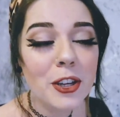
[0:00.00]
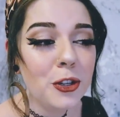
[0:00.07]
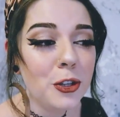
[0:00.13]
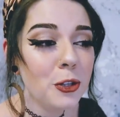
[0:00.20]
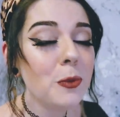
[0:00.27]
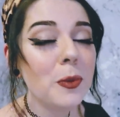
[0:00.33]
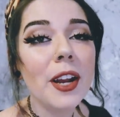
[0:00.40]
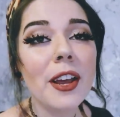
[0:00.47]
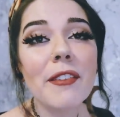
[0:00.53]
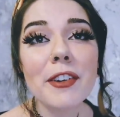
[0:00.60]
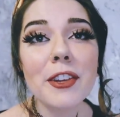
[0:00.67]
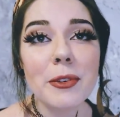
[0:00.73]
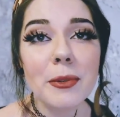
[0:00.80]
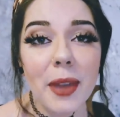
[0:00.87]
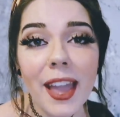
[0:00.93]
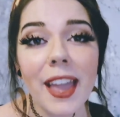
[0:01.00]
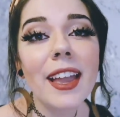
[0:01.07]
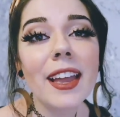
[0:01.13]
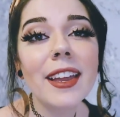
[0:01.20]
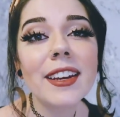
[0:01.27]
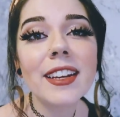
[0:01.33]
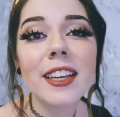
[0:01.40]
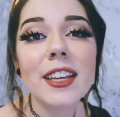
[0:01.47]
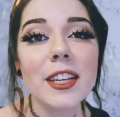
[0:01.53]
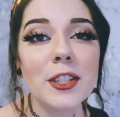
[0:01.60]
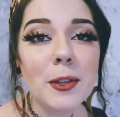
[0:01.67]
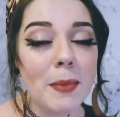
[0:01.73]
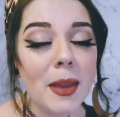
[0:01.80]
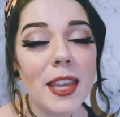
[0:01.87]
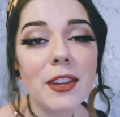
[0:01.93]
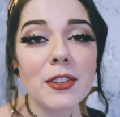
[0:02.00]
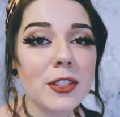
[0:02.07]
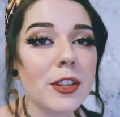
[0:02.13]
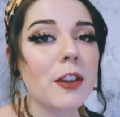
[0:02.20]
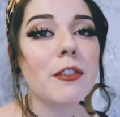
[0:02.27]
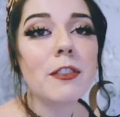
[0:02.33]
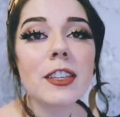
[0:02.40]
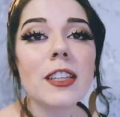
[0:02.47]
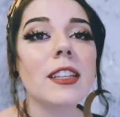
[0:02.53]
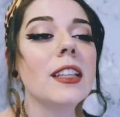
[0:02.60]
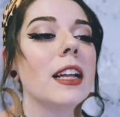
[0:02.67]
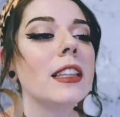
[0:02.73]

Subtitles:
Do whatever you can to make yourself feel